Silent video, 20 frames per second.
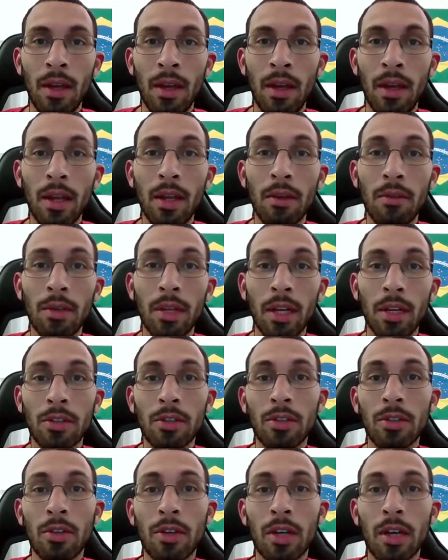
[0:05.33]
and I would like to
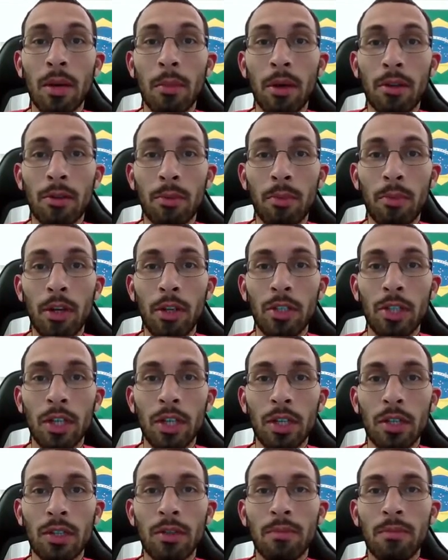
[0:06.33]
talk about a
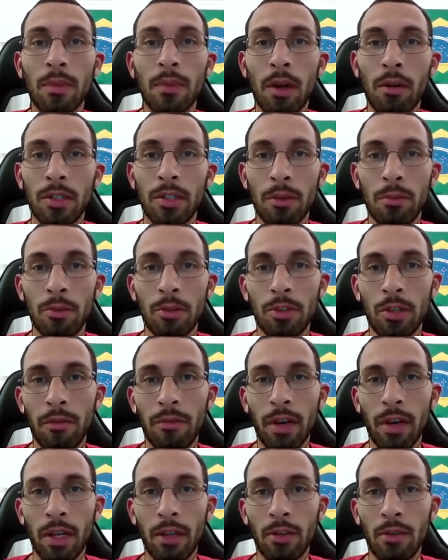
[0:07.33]
project I was able to
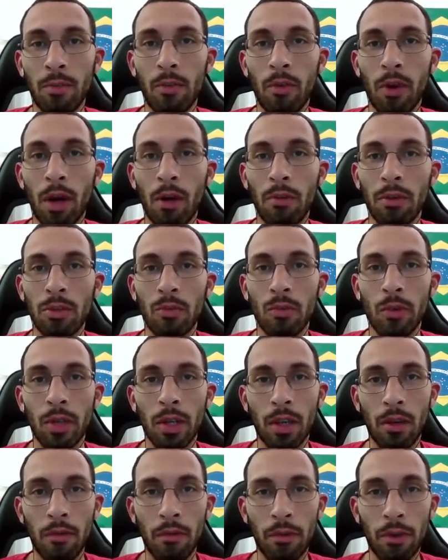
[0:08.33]
develop while I was working
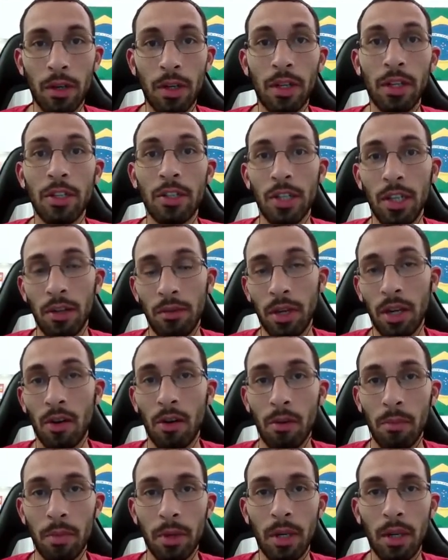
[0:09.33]
for an engineering
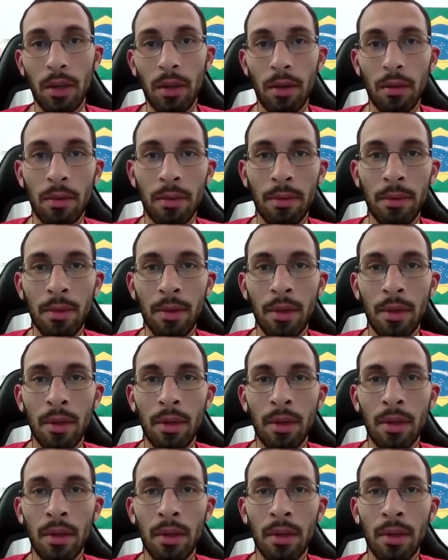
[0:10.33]
company.
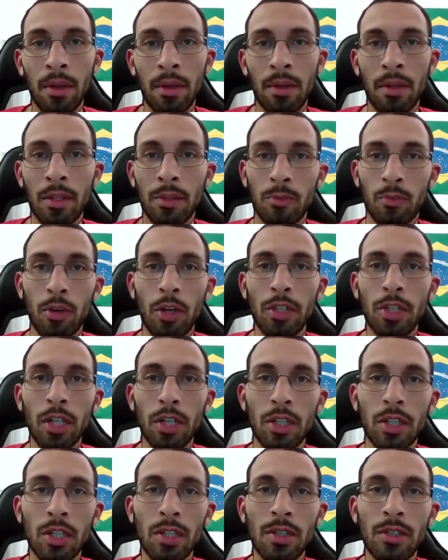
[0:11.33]
This
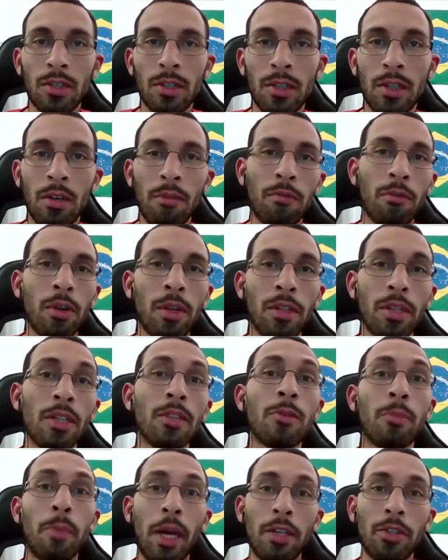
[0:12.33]
project is different and
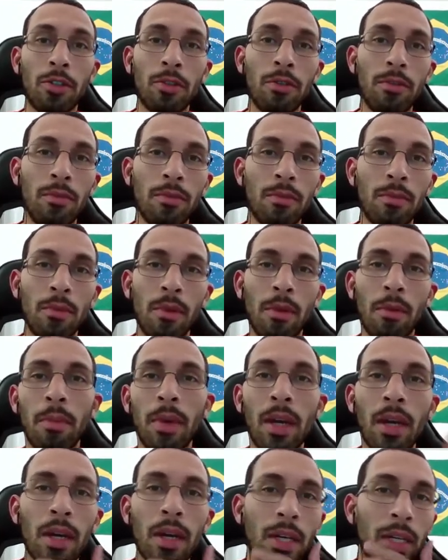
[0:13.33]
special
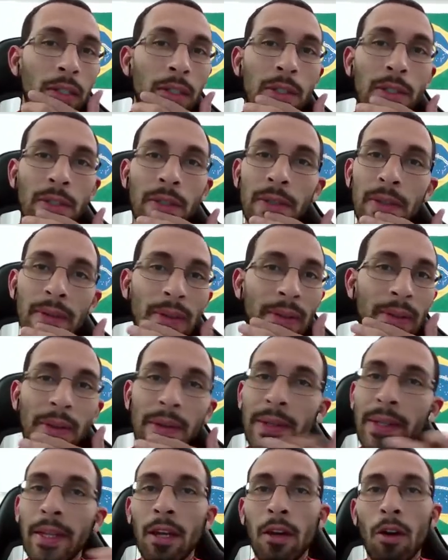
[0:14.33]
because
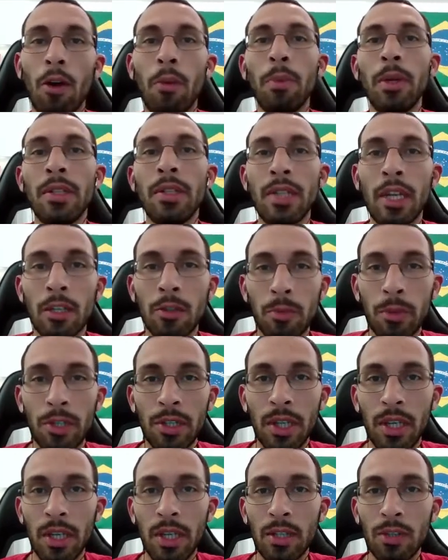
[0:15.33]
the company's
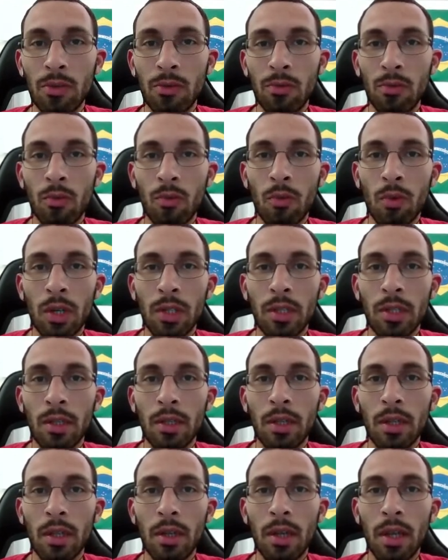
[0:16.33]
expertise was in
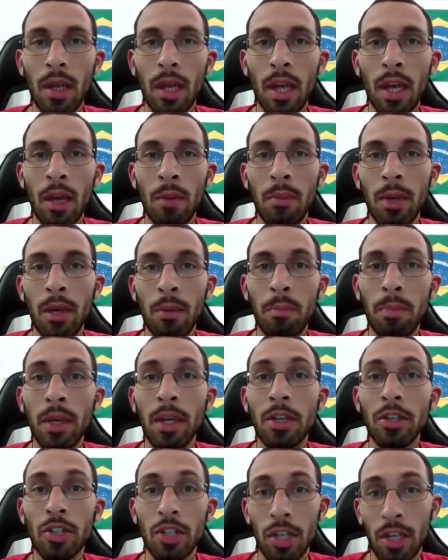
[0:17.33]
MEP
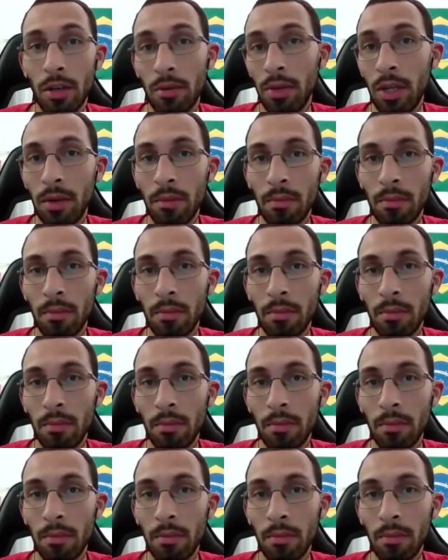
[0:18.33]
engineering,